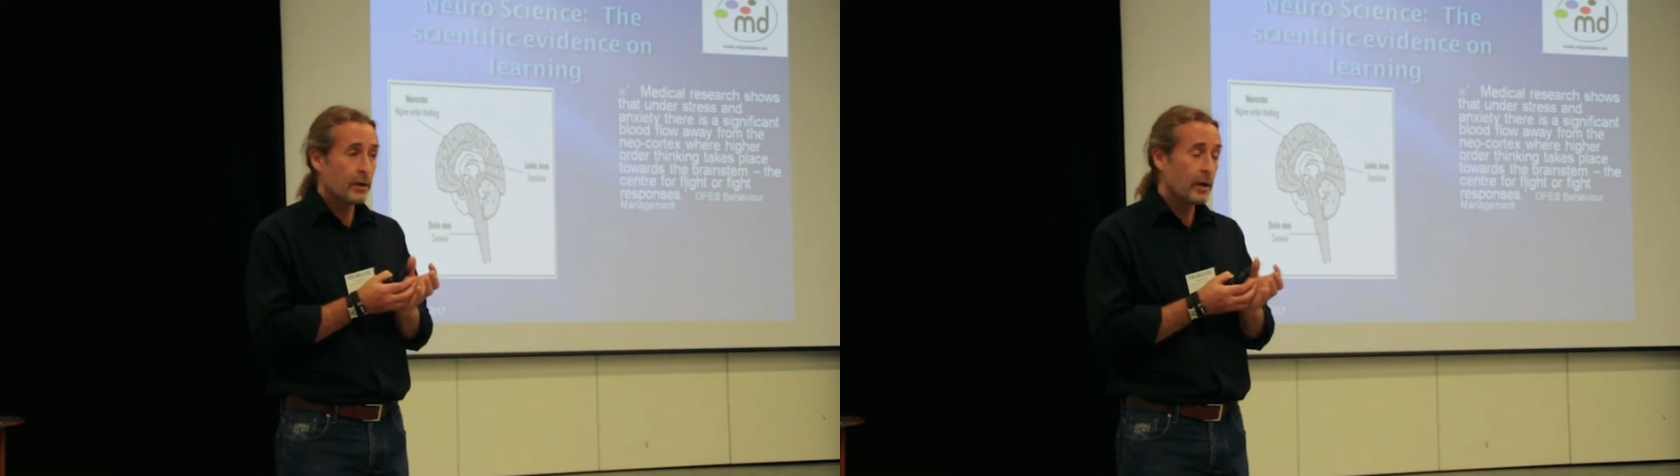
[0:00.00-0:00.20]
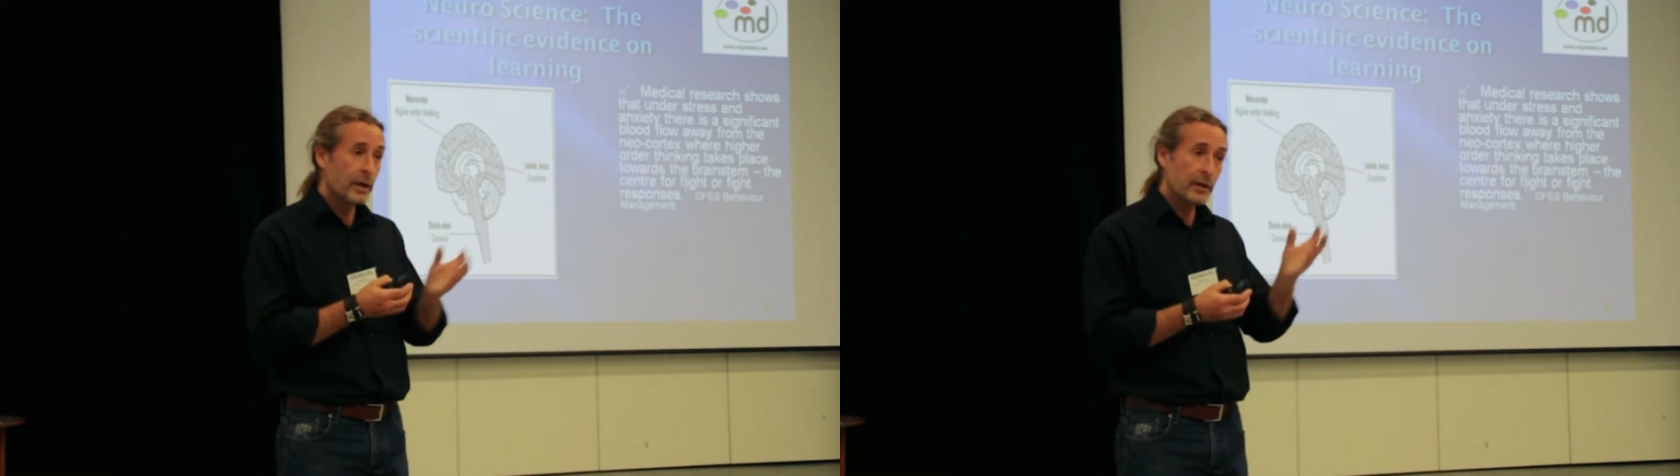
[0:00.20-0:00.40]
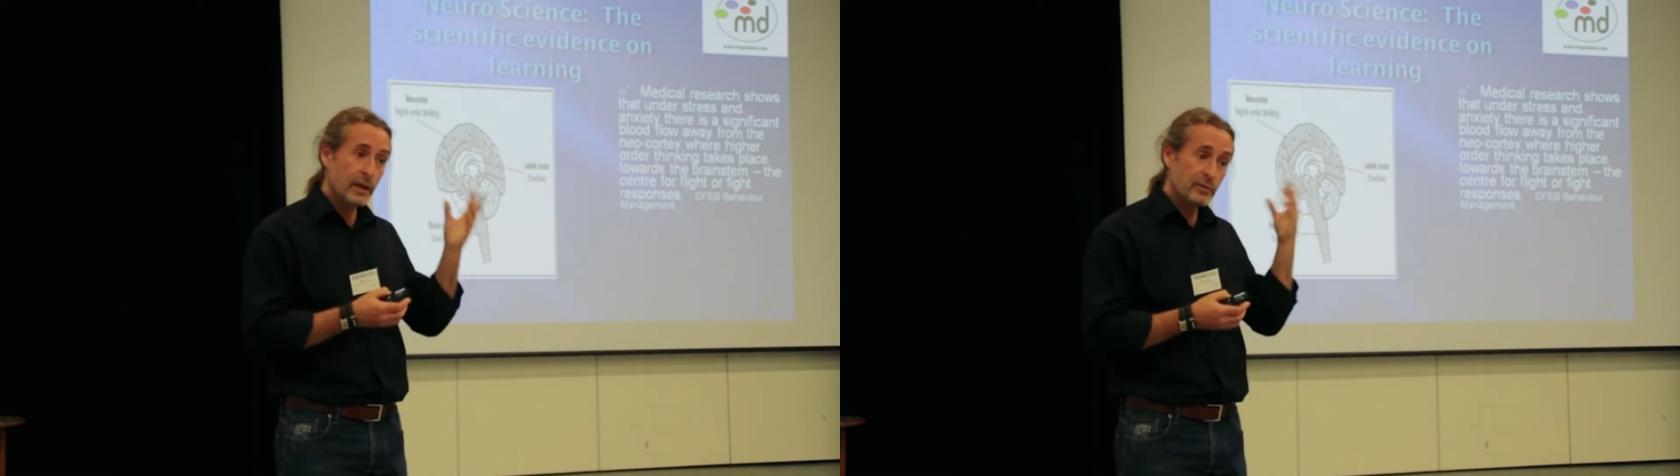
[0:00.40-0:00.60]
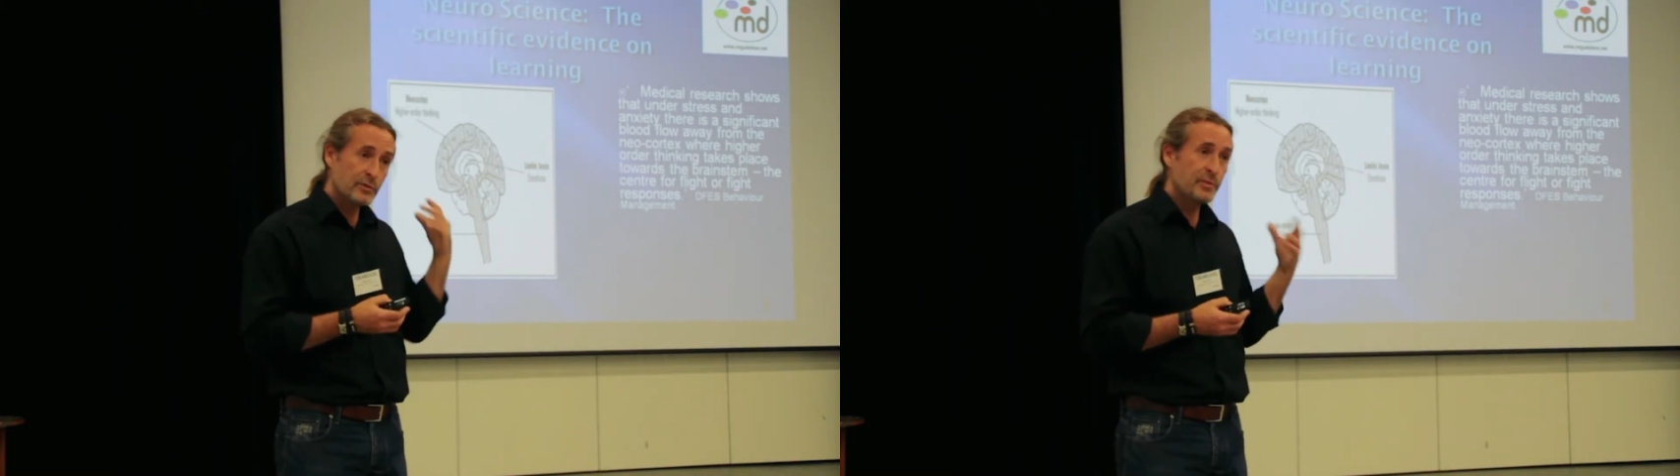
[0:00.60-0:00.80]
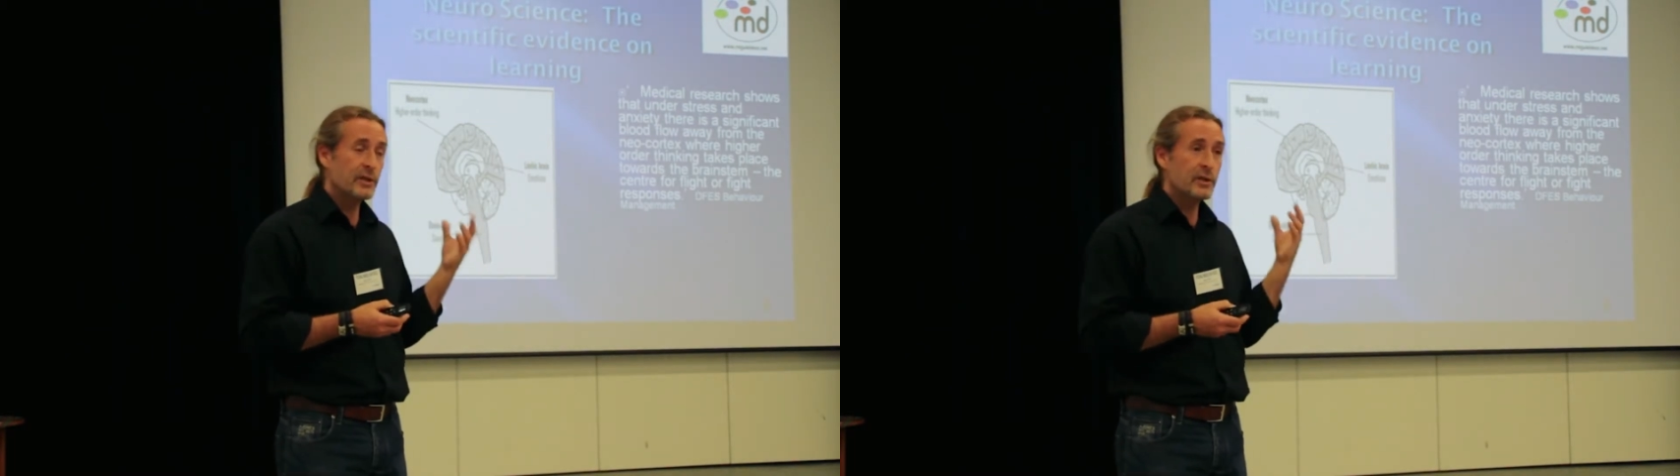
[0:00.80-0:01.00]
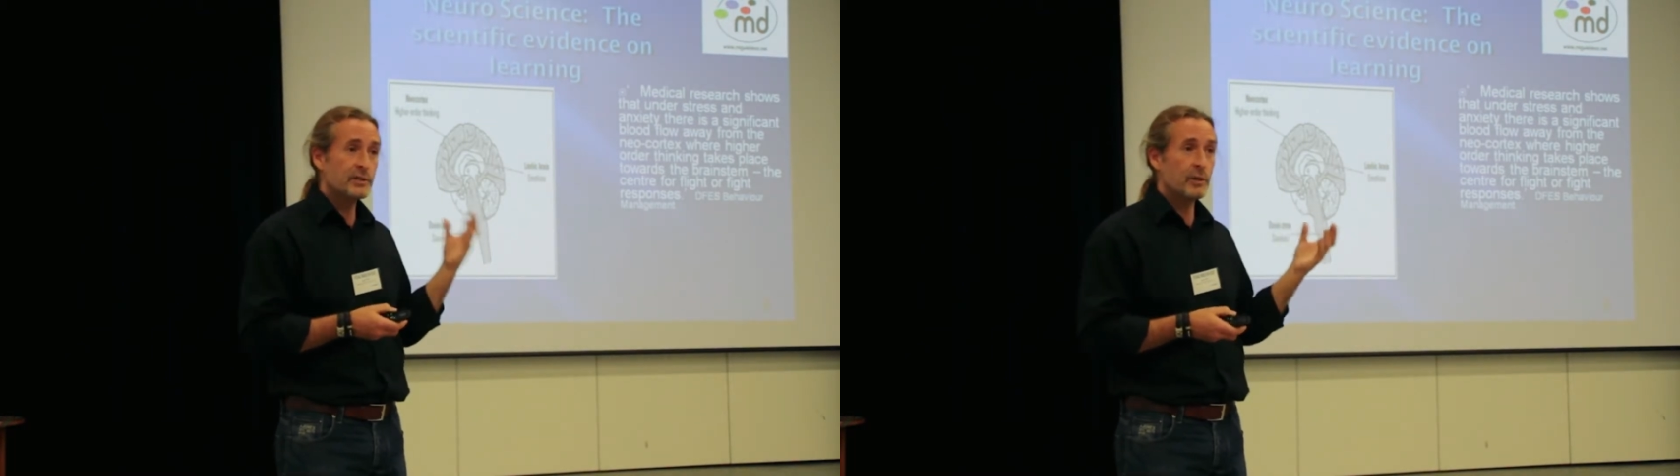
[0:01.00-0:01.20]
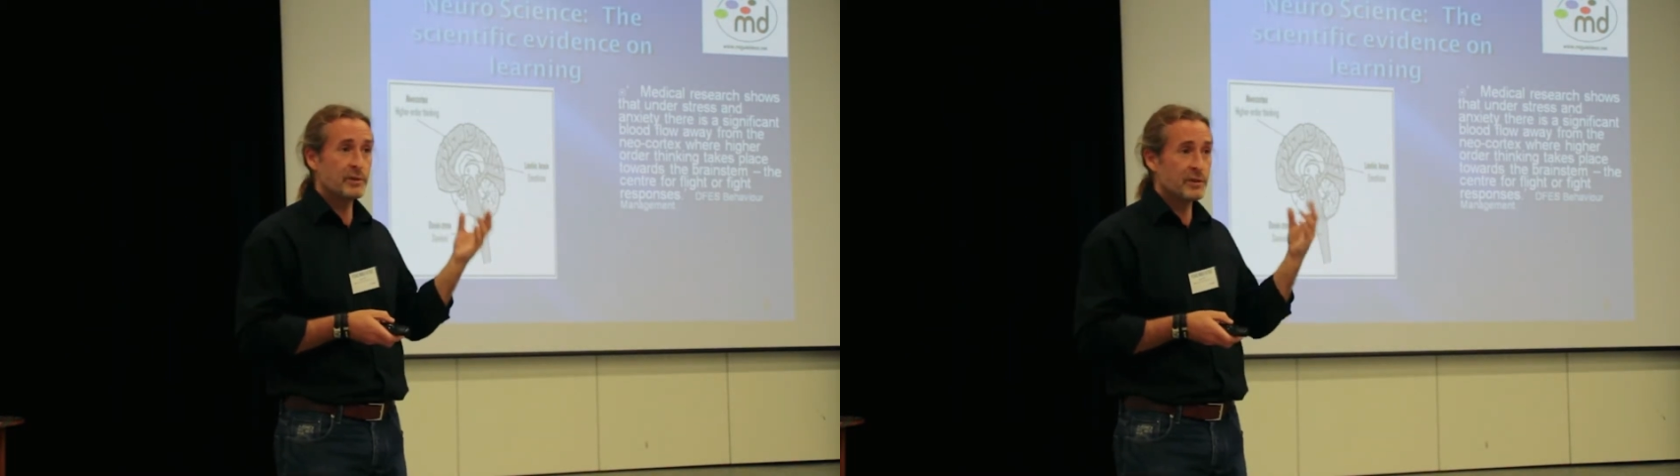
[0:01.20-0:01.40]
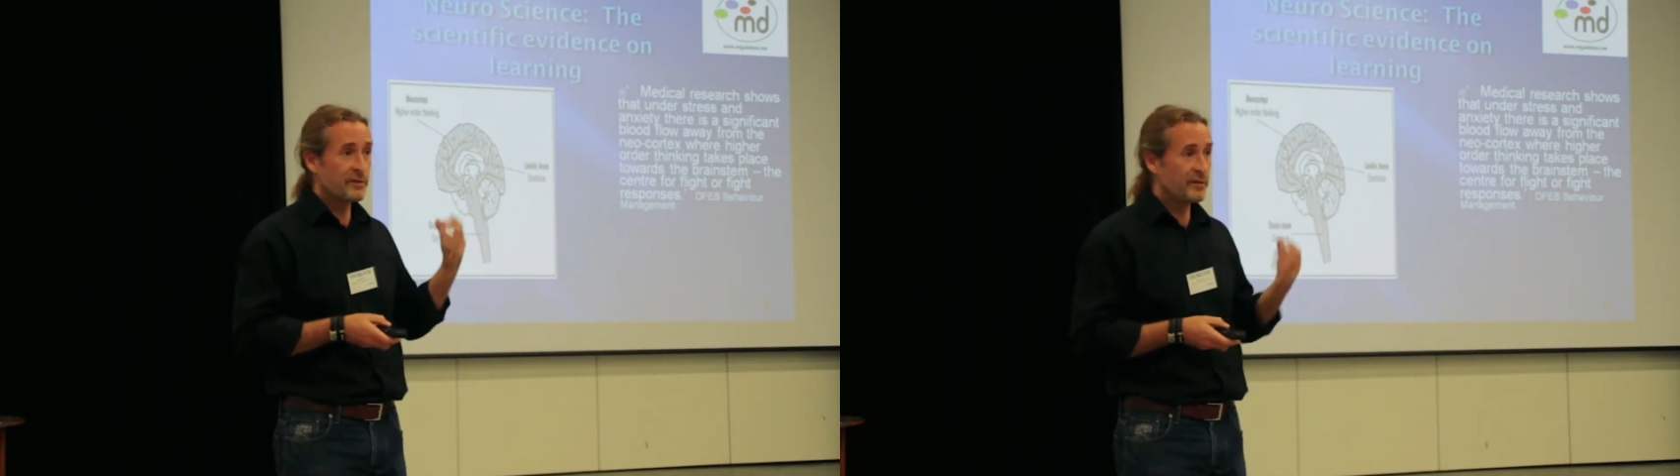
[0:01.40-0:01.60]
And that was because I
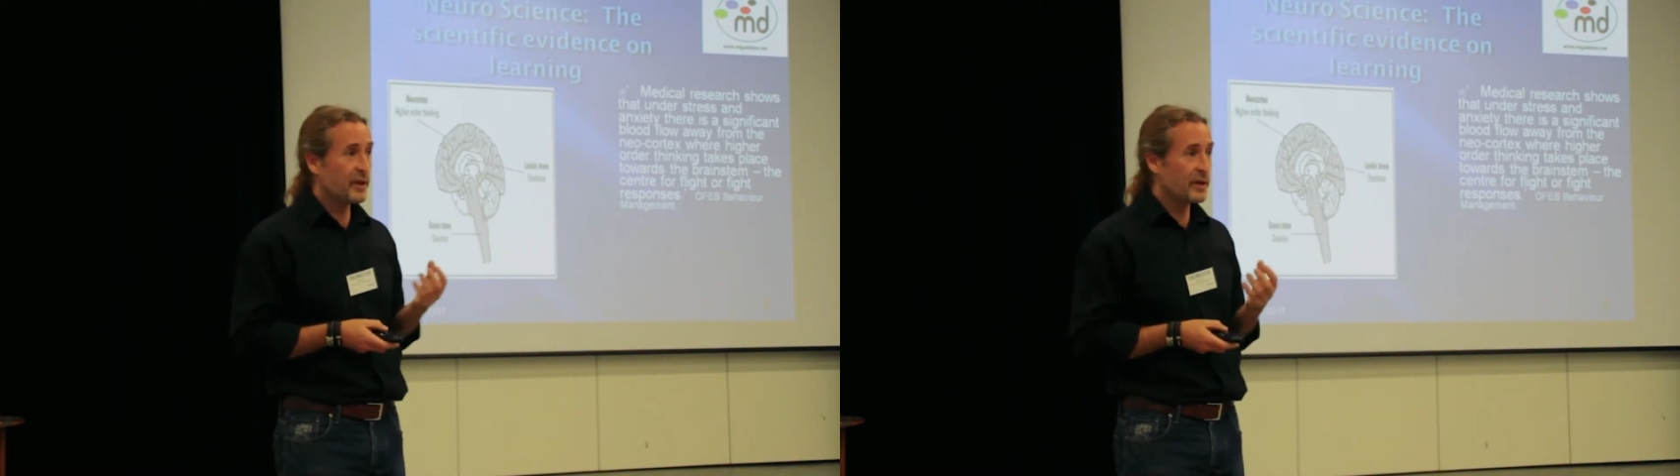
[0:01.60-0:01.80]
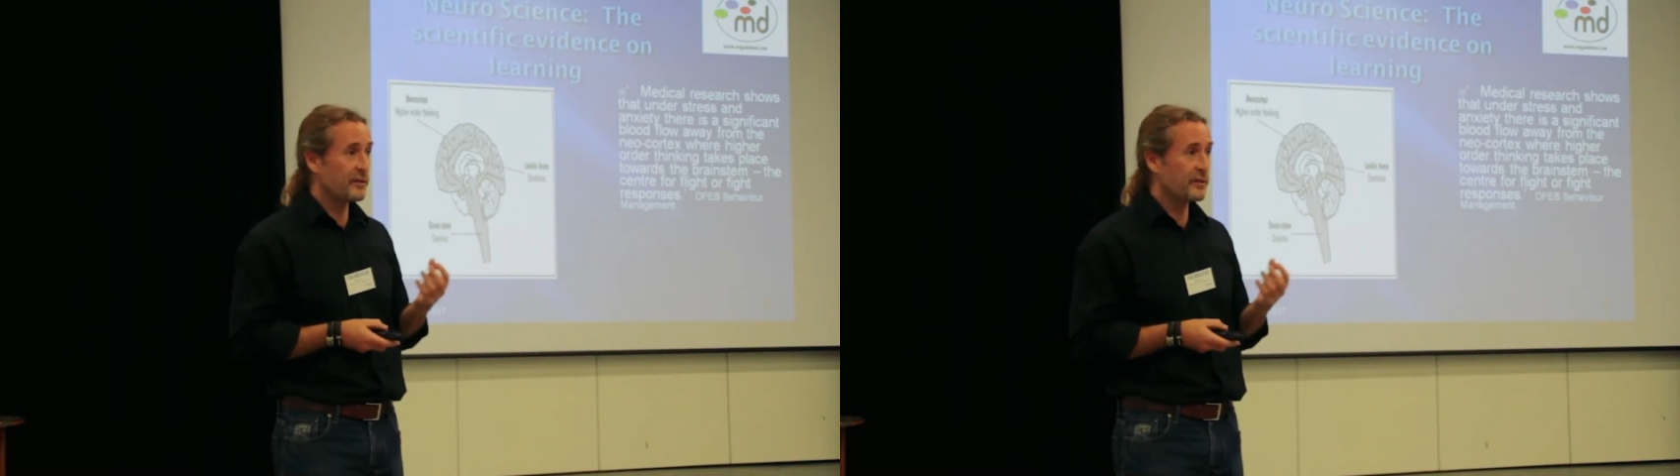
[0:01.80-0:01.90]
was in fight